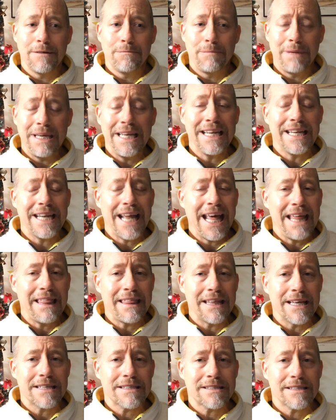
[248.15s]
being an
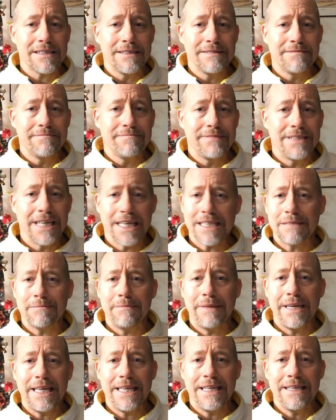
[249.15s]
atheist doesn't
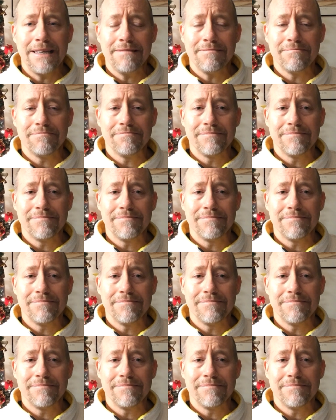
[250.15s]
mean